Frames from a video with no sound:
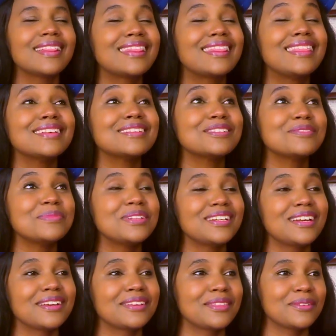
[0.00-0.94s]
There are so
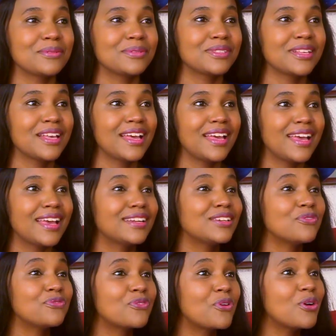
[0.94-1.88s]
many like those.
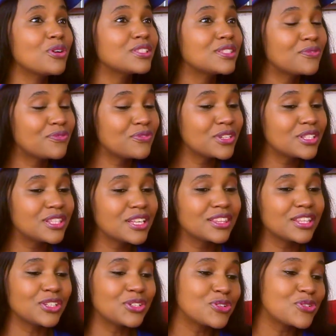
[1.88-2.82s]
And of course, the first
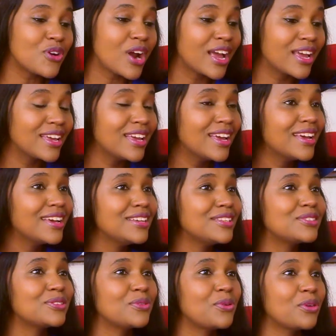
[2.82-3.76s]
thing they try
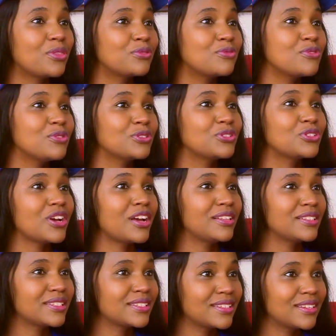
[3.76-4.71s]
is to go through your
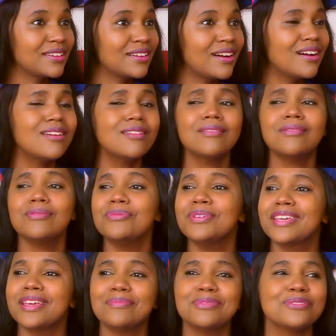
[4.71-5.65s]
child. Oh, we
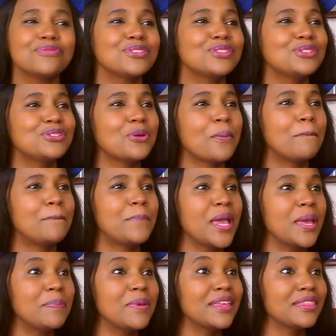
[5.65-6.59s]
came to visit your
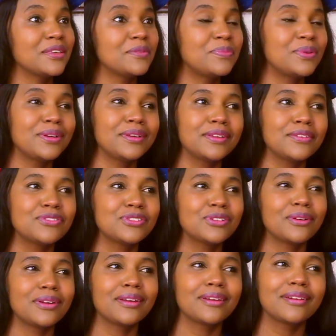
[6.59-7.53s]
baby, and they bring gifts.
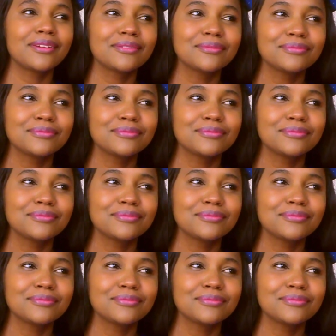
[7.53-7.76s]
You're like,